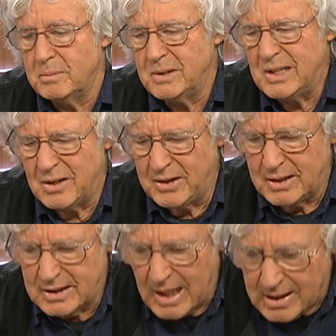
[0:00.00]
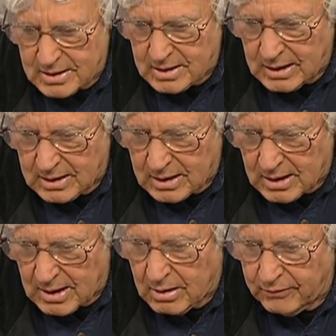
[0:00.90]
you know, the intensity and the
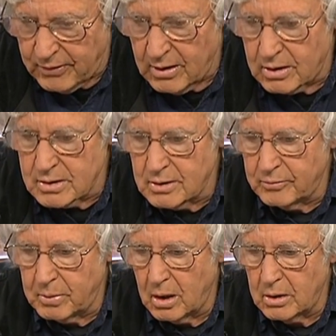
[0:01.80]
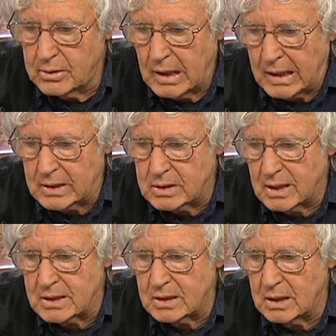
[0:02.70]
narrow focus of politics
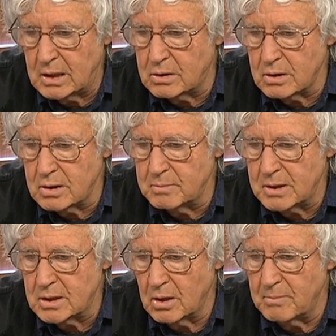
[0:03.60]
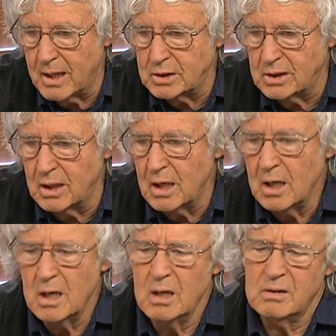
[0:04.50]
doesn't interest me so much. And
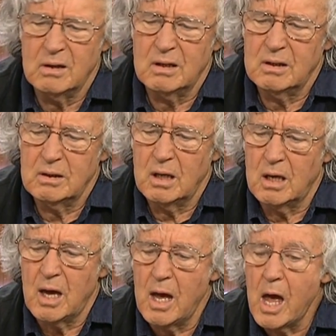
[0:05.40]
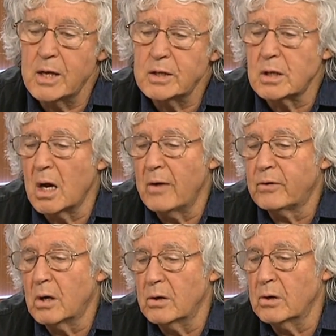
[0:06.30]
as I've
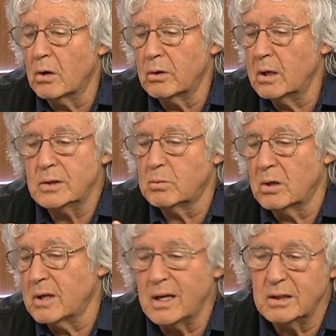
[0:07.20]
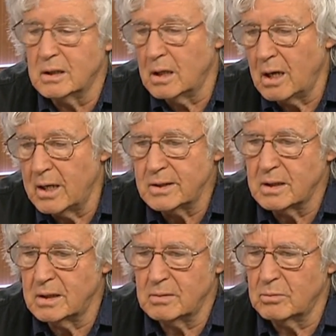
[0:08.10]
grown older, it's what underlies
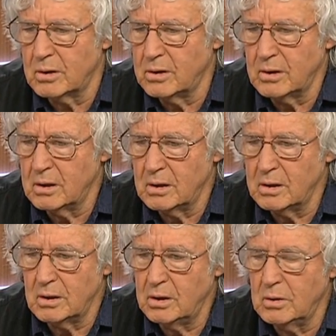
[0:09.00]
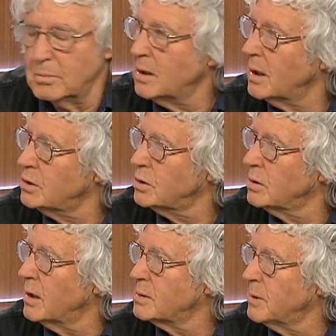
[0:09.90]
it and what are the human
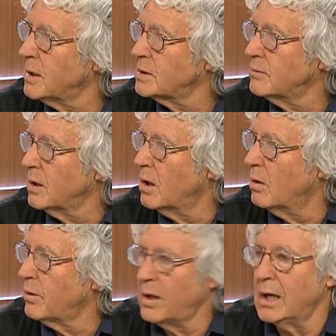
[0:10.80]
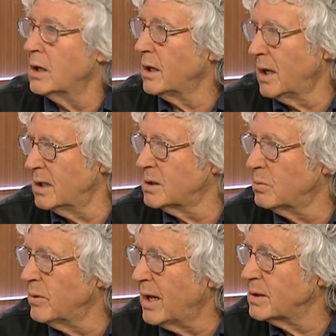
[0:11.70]
nature aspects of the whole thing. And I guess
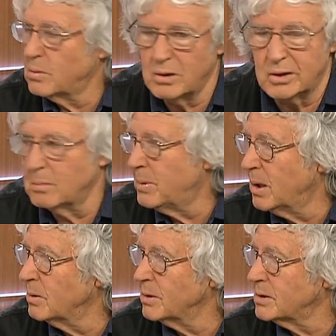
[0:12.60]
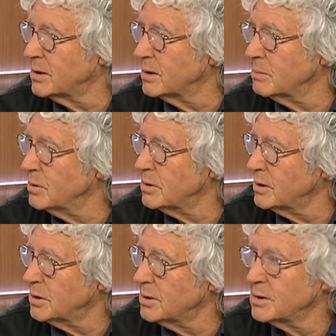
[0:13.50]
that's what the poets and the
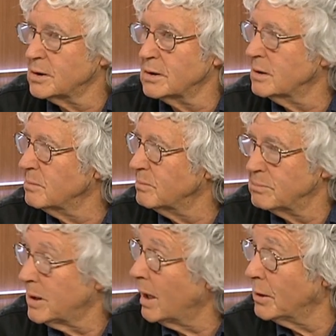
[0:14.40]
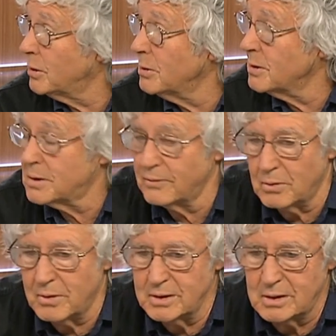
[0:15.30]
musicians and the cartoonists have
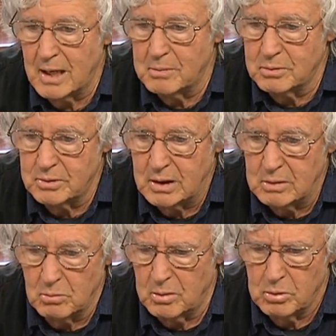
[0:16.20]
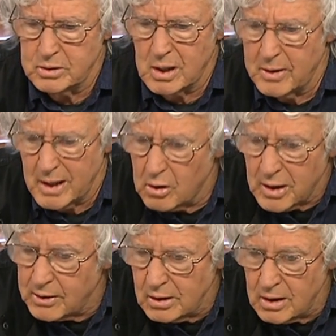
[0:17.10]
always dabbled in, what's going on
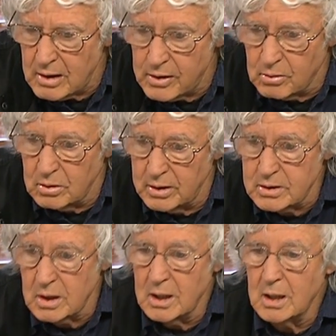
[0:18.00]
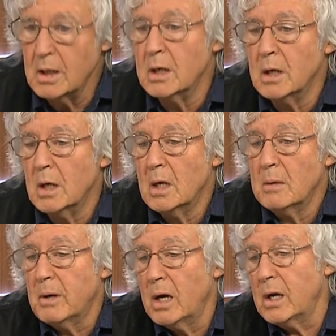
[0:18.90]
underneath all this.
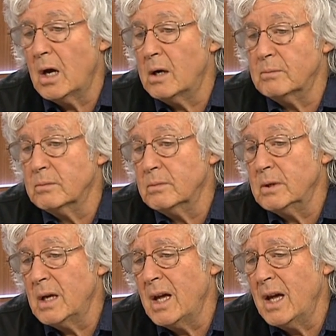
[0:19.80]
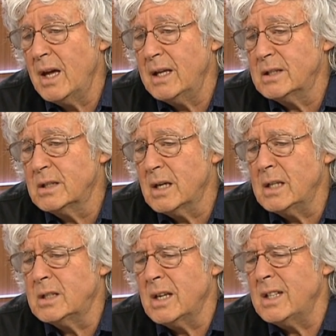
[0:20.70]
But yeah,
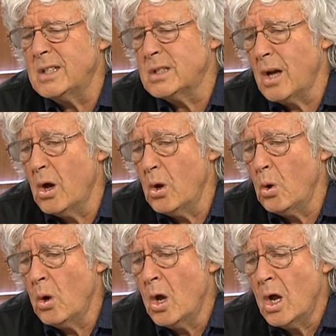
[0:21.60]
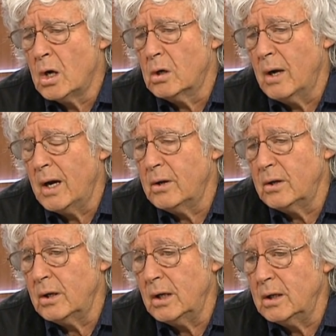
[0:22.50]
it's so
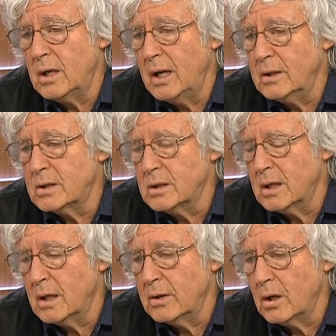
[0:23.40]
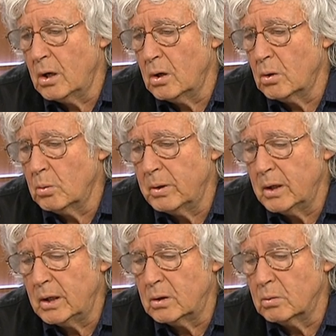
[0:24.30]
crowded and intense now, the whole
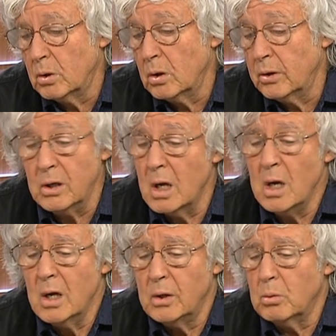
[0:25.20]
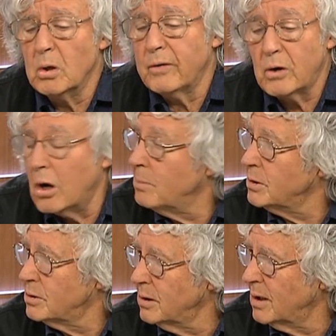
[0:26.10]
political world, and the world of
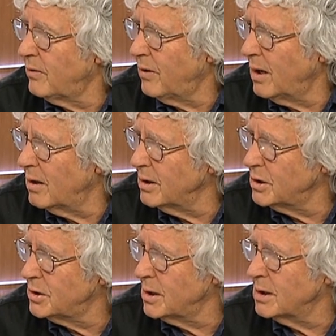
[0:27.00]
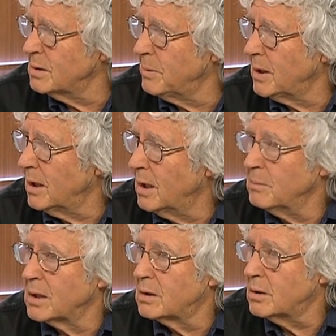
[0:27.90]
commentary has flourished and it's become
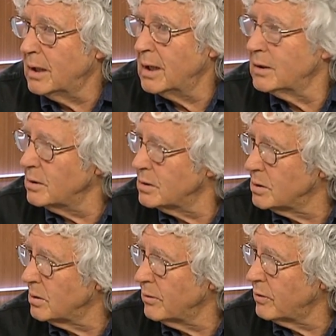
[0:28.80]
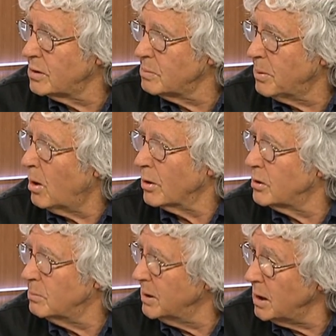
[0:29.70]
a crowded sort of spot
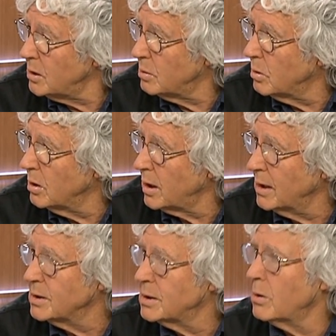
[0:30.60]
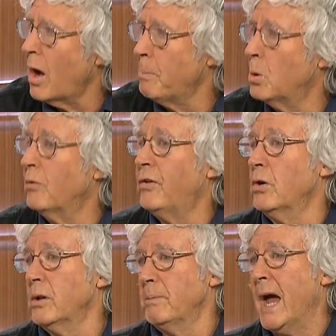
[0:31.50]
to work in. So I pull
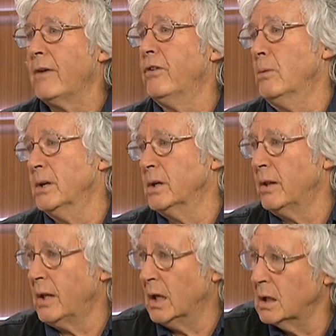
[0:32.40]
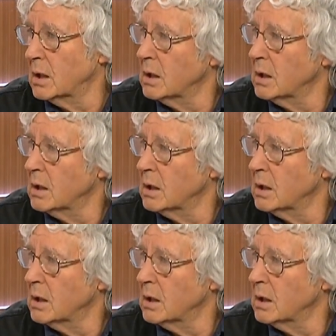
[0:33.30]
further back from it, I think.